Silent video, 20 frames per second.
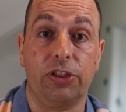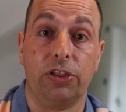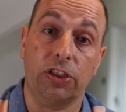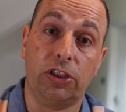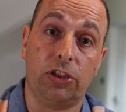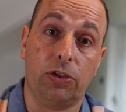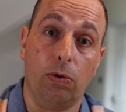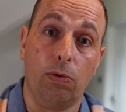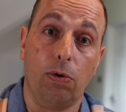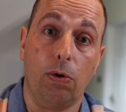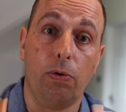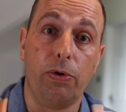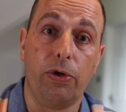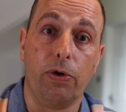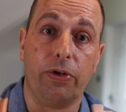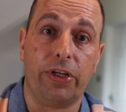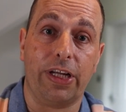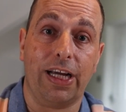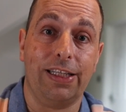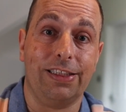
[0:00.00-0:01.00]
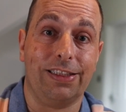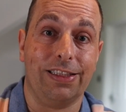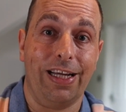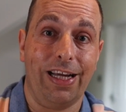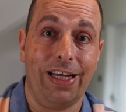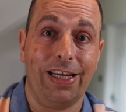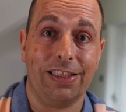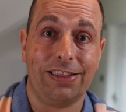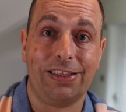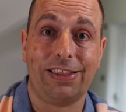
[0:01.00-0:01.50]
to store all your data
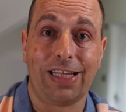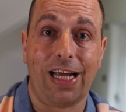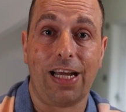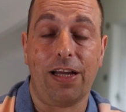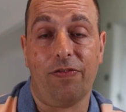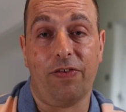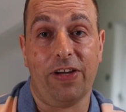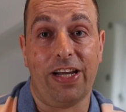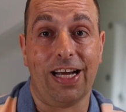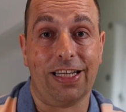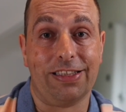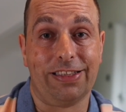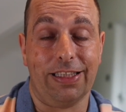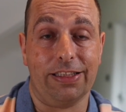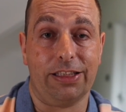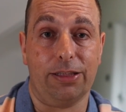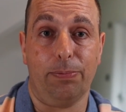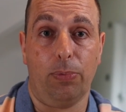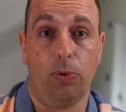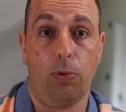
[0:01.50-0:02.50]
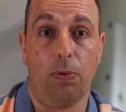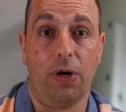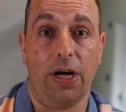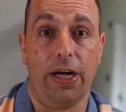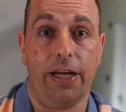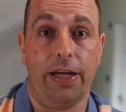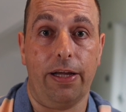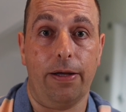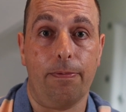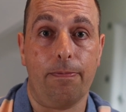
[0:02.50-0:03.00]
in a safe and accessible
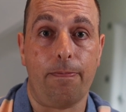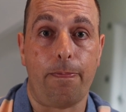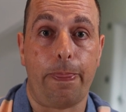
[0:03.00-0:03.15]
way,